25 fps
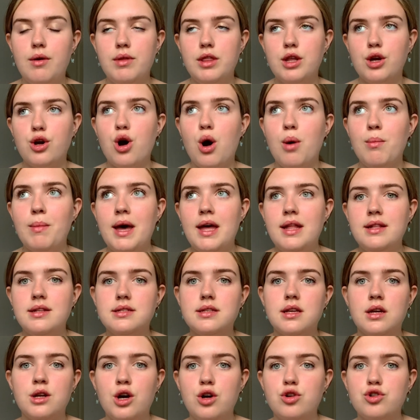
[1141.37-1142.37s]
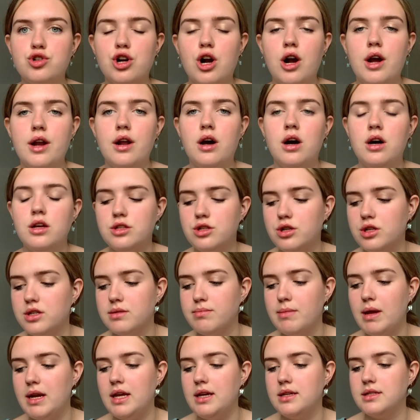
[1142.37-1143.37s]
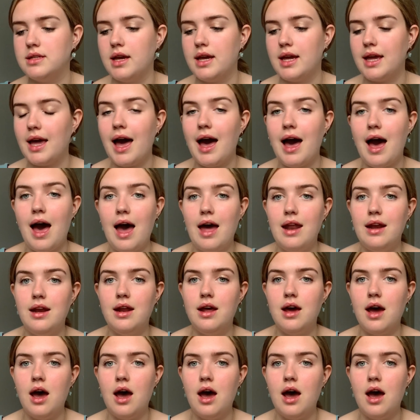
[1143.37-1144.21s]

in the comments and I'll try and answer as many as I can.